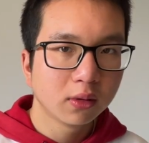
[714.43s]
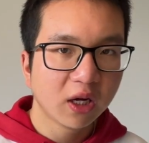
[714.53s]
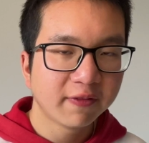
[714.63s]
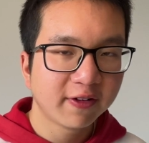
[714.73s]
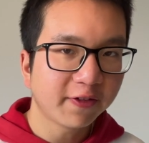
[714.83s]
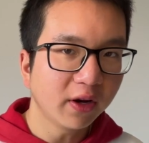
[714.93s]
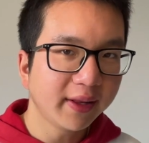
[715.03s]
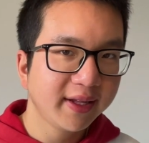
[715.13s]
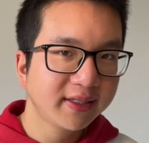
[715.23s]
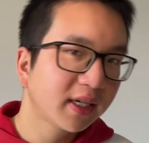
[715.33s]
If you follow
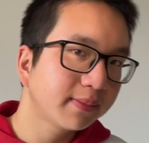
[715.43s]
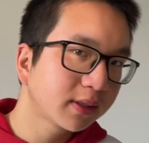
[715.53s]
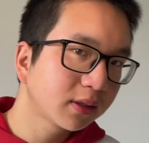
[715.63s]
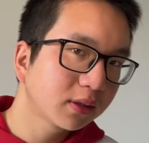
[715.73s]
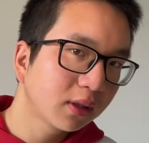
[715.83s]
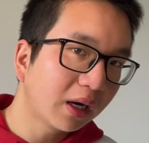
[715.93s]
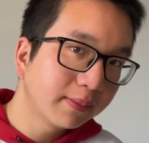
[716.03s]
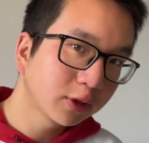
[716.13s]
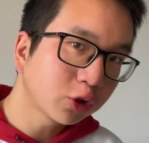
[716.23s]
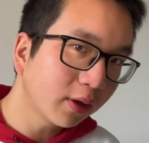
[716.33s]
these steps, I'm
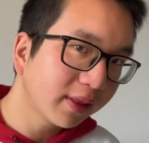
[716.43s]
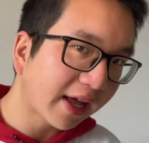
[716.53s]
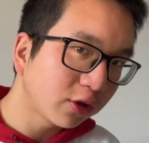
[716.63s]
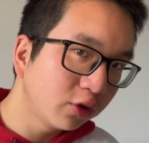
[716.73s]
sure that